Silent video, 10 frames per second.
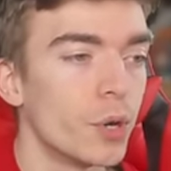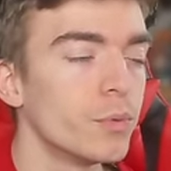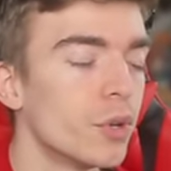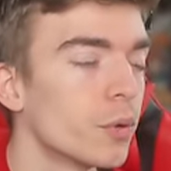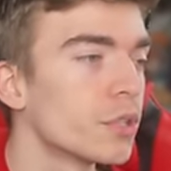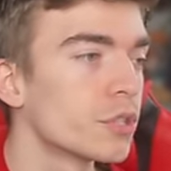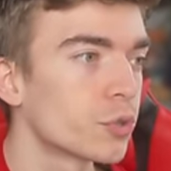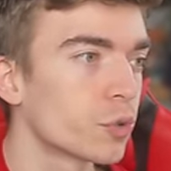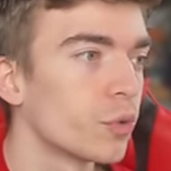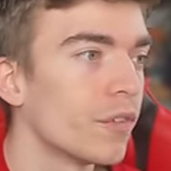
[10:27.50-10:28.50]
don't know the
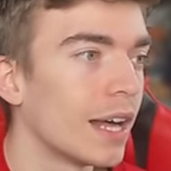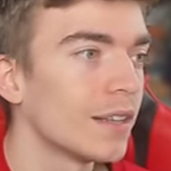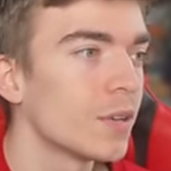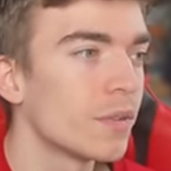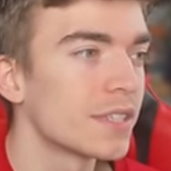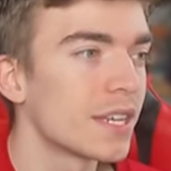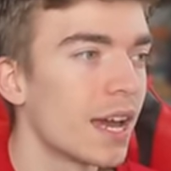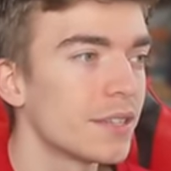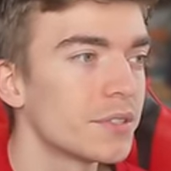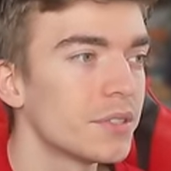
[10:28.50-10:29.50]
true value of a
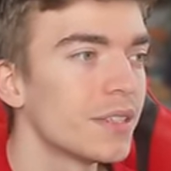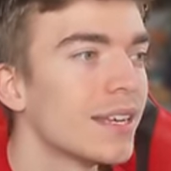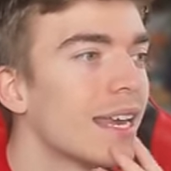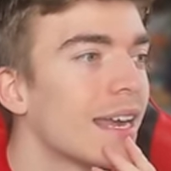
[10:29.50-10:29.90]
turtle,